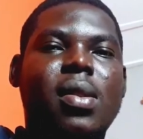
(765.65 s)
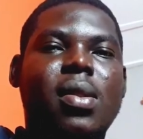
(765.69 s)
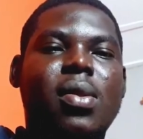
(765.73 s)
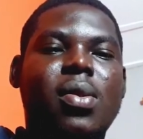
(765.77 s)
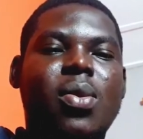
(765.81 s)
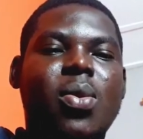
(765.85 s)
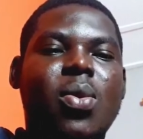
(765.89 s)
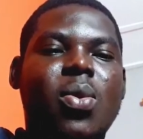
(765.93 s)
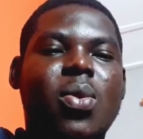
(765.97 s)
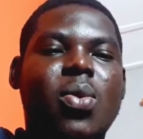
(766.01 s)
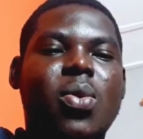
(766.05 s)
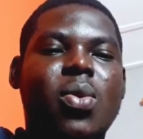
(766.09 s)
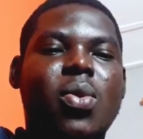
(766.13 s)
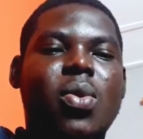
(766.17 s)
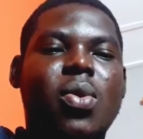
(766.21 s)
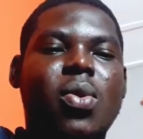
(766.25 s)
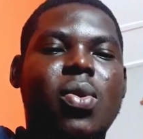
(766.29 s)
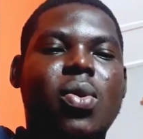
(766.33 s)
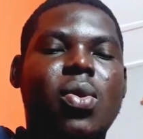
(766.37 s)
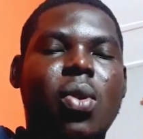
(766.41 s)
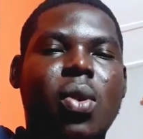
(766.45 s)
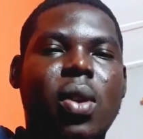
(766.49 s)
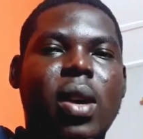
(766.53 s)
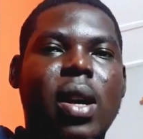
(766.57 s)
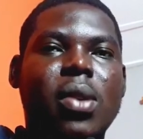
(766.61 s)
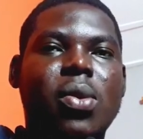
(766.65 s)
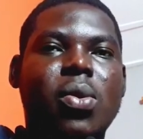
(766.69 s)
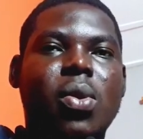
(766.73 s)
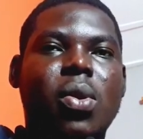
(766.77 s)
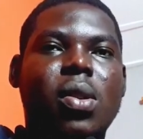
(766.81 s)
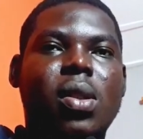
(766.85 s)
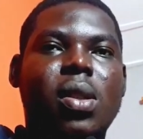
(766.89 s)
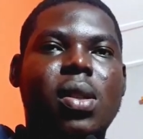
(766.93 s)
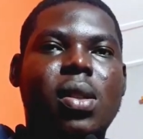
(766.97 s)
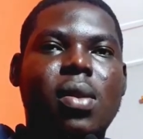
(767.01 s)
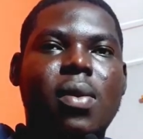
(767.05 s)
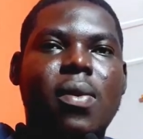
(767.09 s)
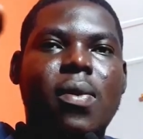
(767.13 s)
So Dorcas was
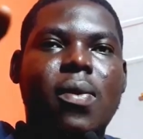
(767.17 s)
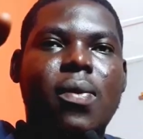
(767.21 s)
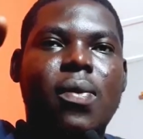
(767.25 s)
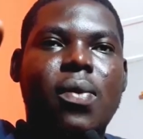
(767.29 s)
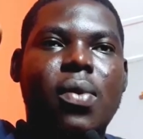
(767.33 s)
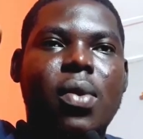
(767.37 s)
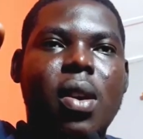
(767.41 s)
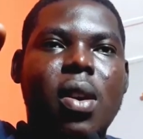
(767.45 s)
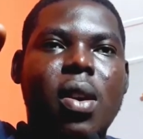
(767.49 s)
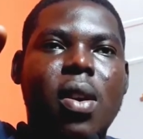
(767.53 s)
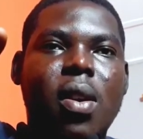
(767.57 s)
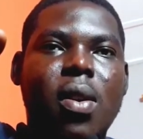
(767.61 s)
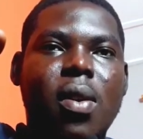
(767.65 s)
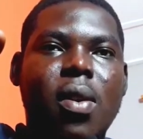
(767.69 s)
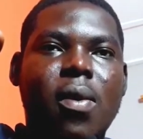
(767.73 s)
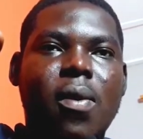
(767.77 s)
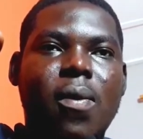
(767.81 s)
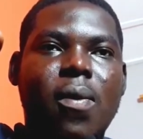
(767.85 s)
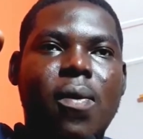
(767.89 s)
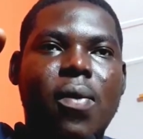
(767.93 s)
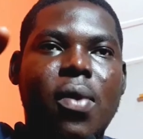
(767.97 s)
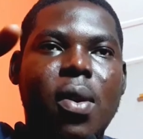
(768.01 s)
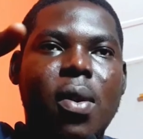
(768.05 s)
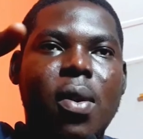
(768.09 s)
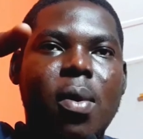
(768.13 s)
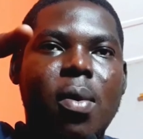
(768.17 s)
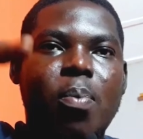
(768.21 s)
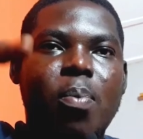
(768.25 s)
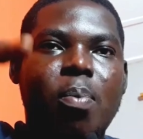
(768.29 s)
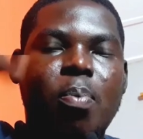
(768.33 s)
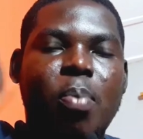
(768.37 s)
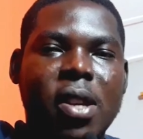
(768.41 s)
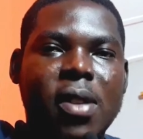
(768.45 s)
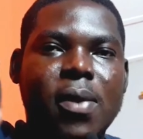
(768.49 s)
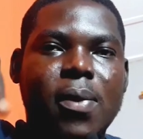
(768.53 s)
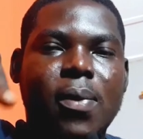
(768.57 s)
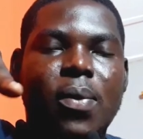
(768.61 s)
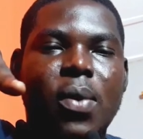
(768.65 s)
the
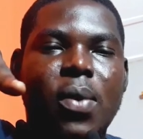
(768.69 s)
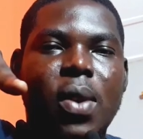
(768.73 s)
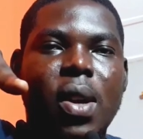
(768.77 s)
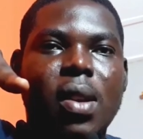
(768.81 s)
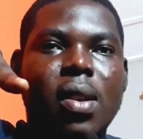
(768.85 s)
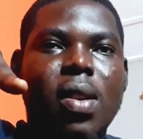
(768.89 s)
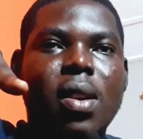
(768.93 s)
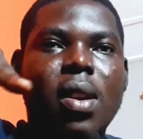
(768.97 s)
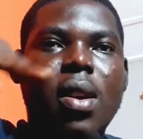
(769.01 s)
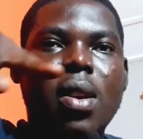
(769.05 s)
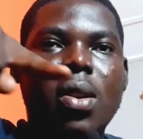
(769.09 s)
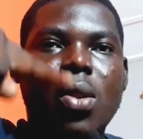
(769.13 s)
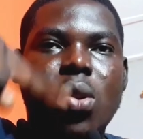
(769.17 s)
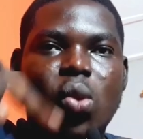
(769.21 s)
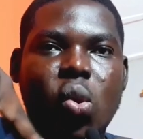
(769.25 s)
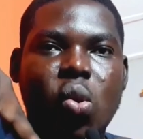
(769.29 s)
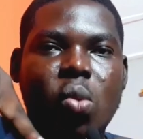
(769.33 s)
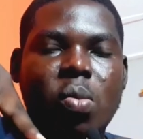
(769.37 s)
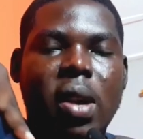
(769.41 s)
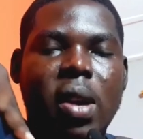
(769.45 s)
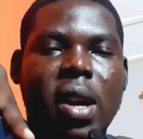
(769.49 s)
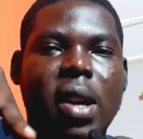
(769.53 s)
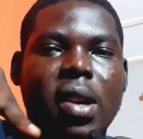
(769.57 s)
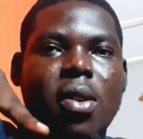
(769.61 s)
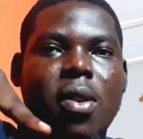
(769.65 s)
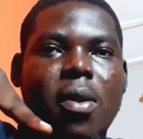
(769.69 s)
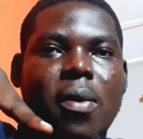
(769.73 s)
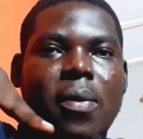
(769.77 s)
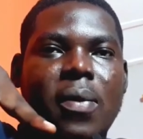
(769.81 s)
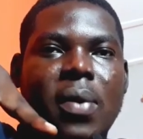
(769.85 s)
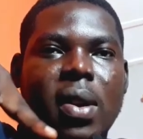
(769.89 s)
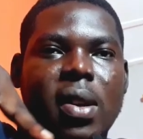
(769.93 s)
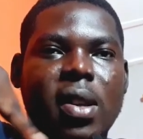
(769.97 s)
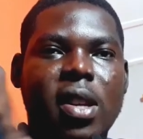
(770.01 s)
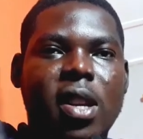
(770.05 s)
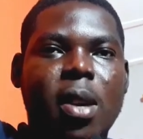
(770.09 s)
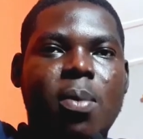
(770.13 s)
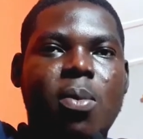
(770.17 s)
best friend to my girlfriend
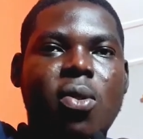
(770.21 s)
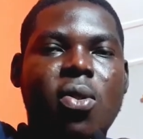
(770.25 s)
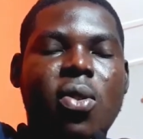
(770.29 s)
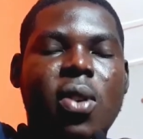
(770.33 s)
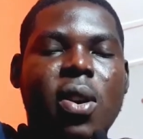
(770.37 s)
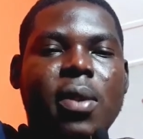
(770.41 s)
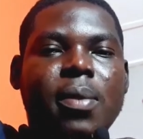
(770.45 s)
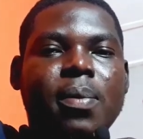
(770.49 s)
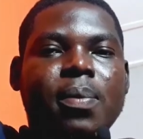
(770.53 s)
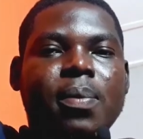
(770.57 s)
Deborah.